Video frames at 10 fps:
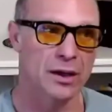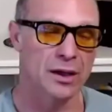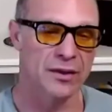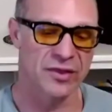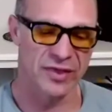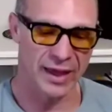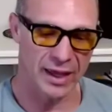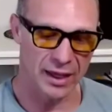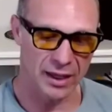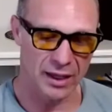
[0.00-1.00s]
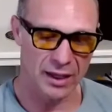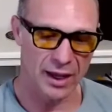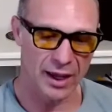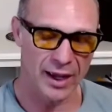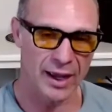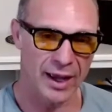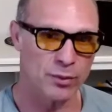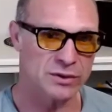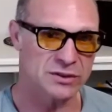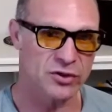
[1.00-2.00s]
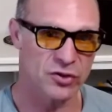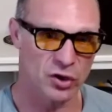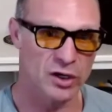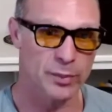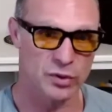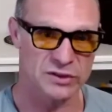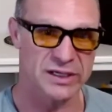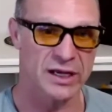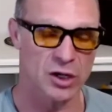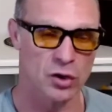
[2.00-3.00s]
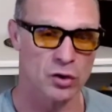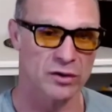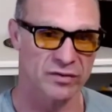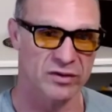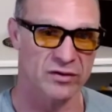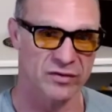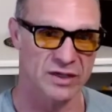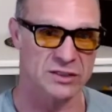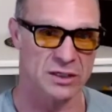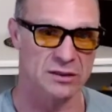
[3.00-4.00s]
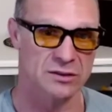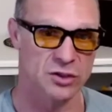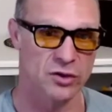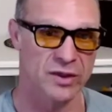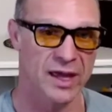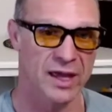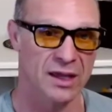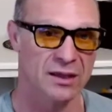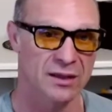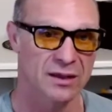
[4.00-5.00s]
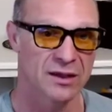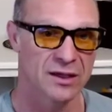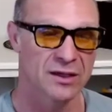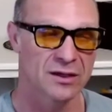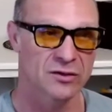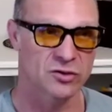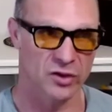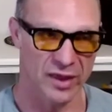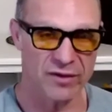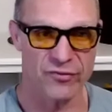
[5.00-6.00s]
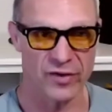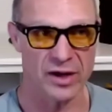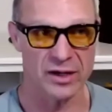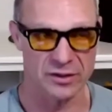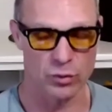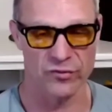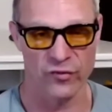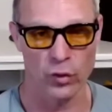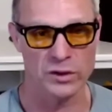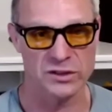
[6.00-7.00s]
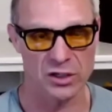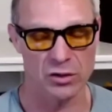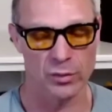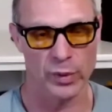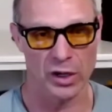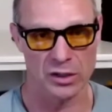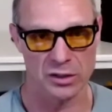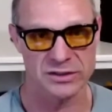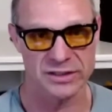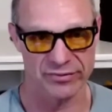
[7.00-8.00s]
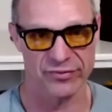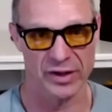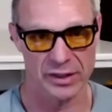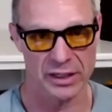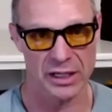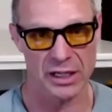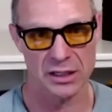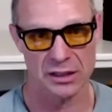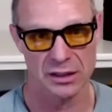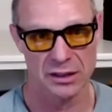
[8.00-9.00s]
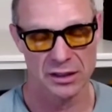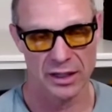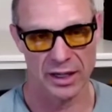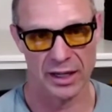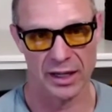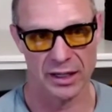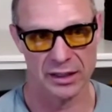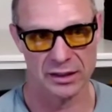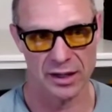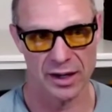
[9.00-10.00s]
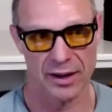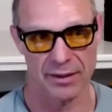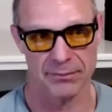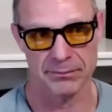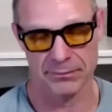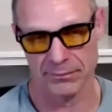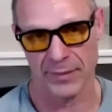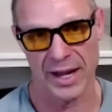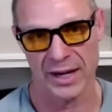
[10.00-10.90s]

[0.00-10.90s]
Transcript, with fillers: they I, I was 30% owner of the division. So they so they fund there were four general partners that funded it and mine